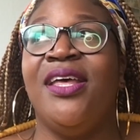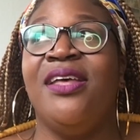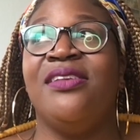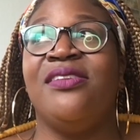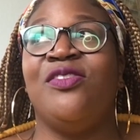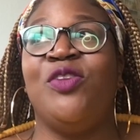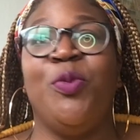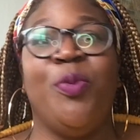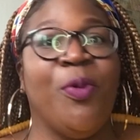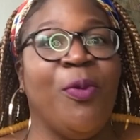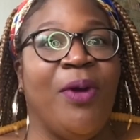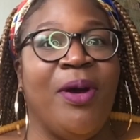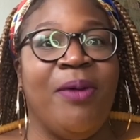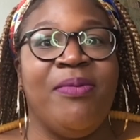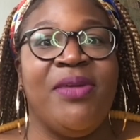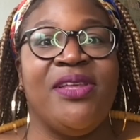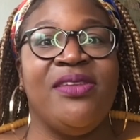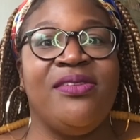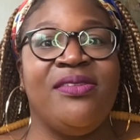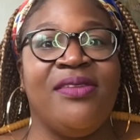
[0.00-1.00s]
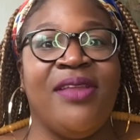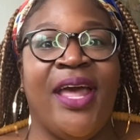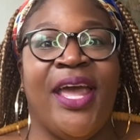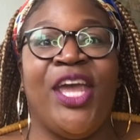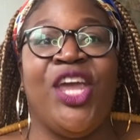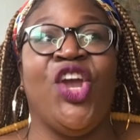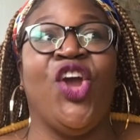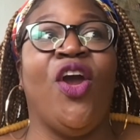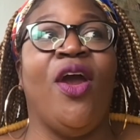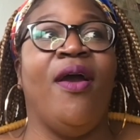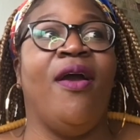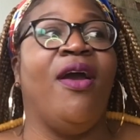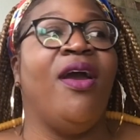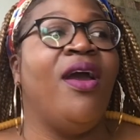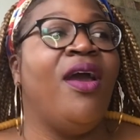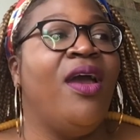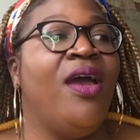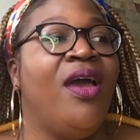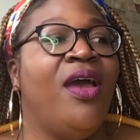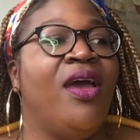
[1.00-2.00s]
superwomen. Like you're
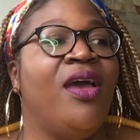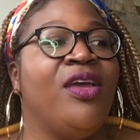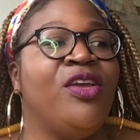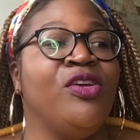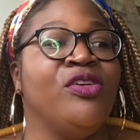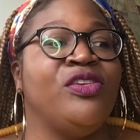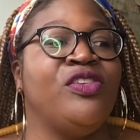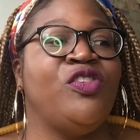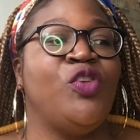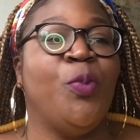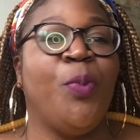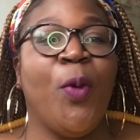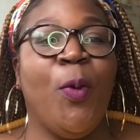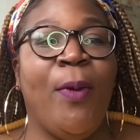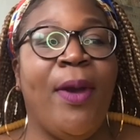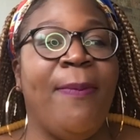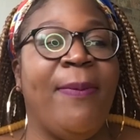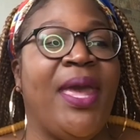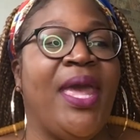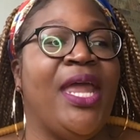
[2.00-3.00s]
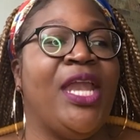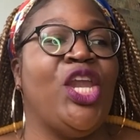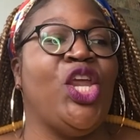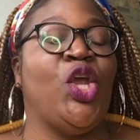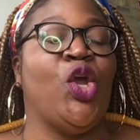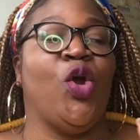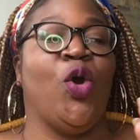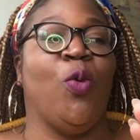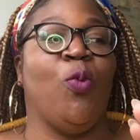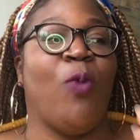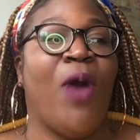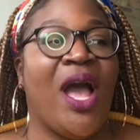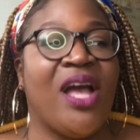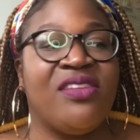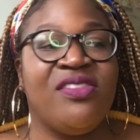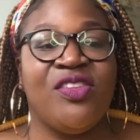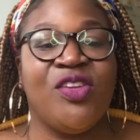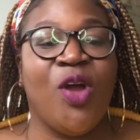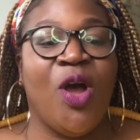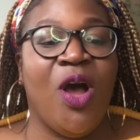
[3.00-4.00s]
you're superwomen, you're
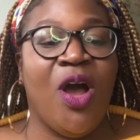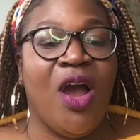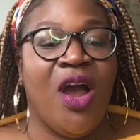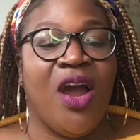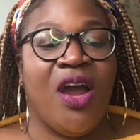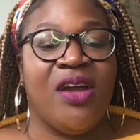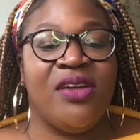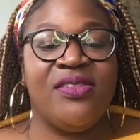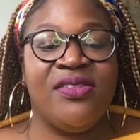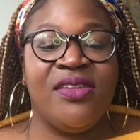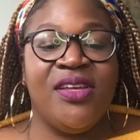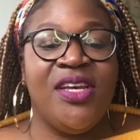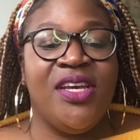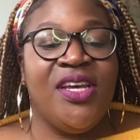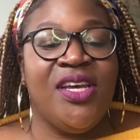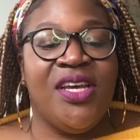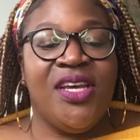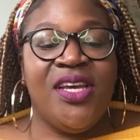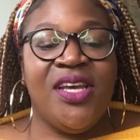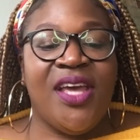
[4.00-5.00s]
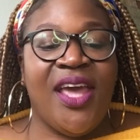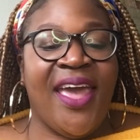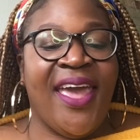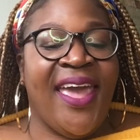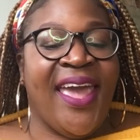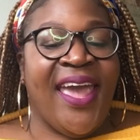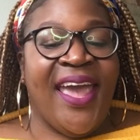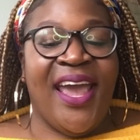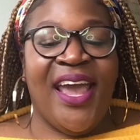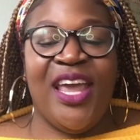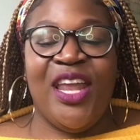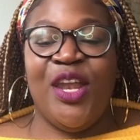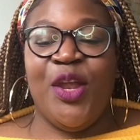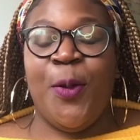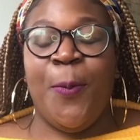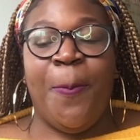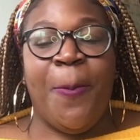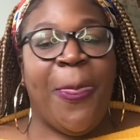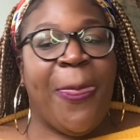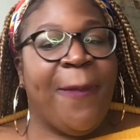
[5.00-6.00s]
rock stars, and
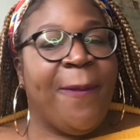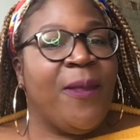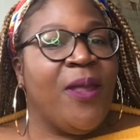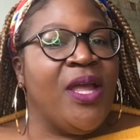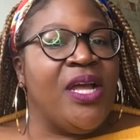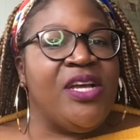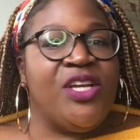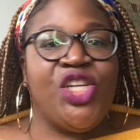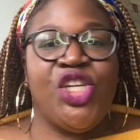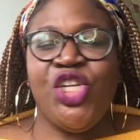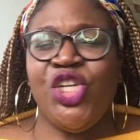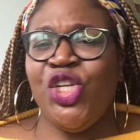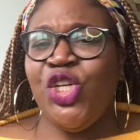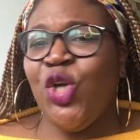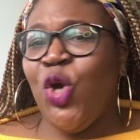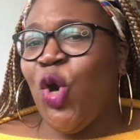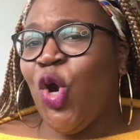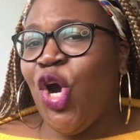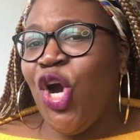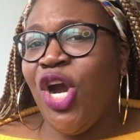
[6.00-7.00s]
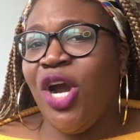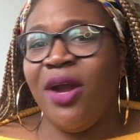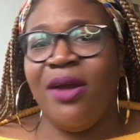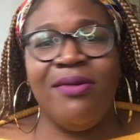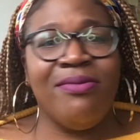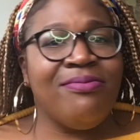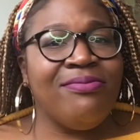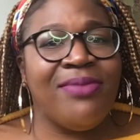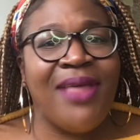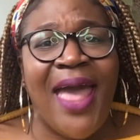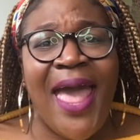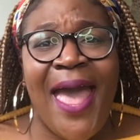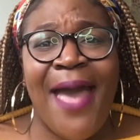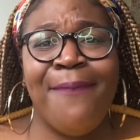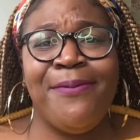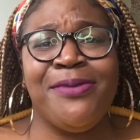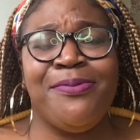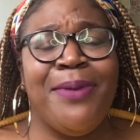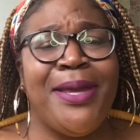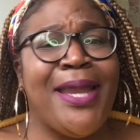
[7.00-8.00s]
sure, the
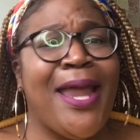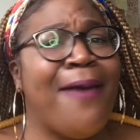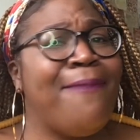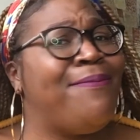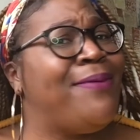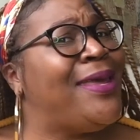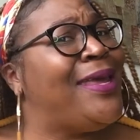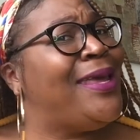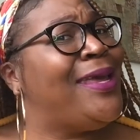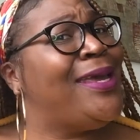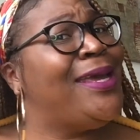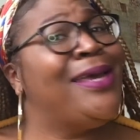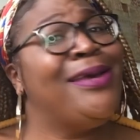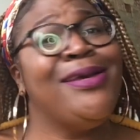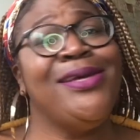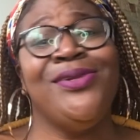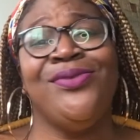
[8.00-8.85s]
abs may not be,